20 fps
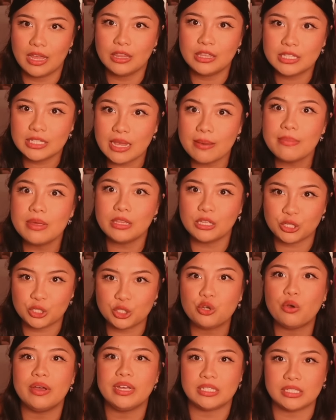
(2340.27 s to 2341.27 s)
some of the
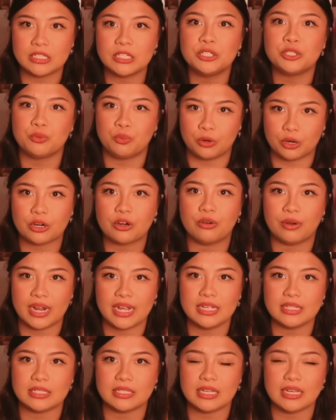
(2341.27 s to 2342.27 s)
choices were
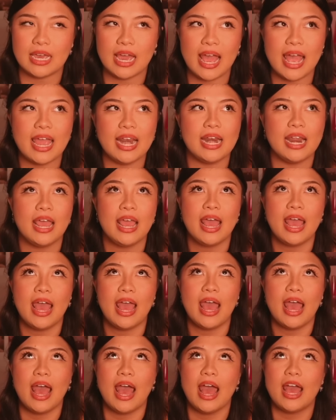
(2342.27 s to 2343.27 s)
crazy. And
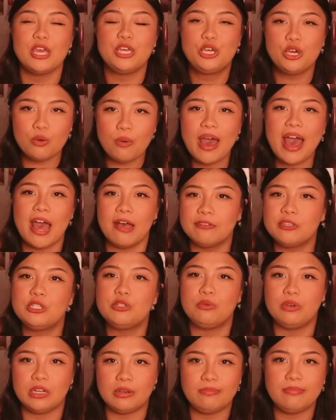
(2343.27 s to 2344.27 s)
you have
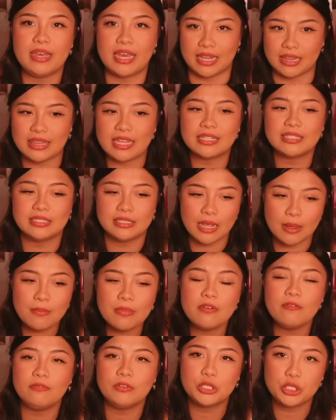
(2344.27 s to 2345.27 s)
to admit that some
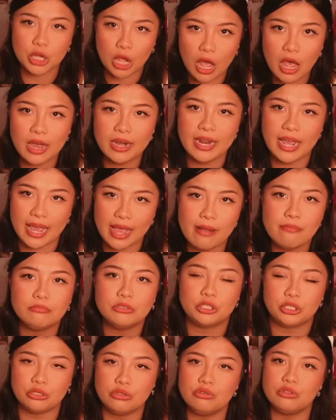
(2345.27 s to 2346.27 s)
of John M.
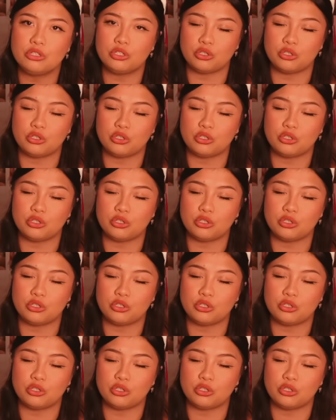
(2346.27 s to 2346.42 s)
Chu's